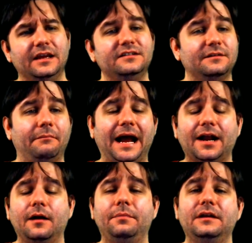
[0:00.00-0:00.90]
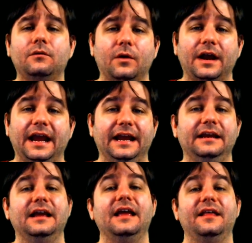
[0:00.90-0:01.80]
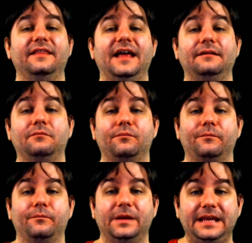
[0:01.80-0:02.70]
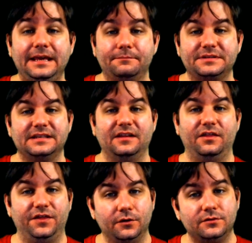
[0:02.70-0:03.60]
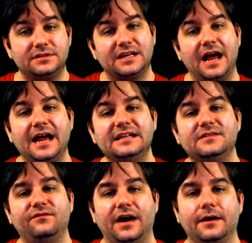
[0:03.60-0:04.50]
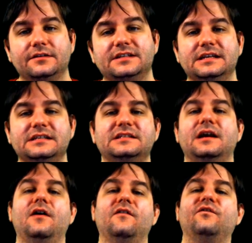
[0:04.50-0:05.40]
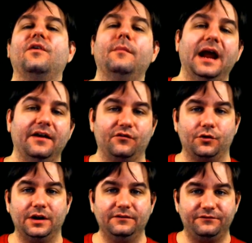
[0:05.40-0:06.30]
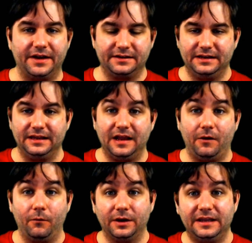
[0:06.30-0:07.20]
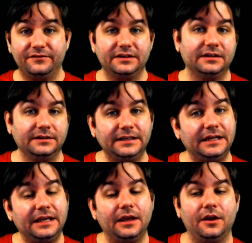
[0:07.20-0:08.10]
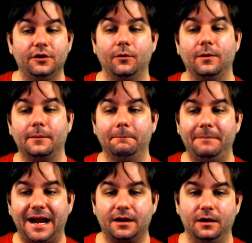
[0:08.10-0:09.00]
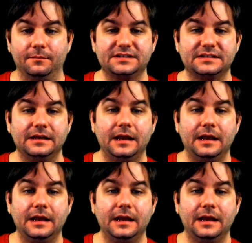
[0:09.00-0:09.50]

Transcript: to back up in a way that keeps those kinds of viruses from ever infecting or even deleting your backups.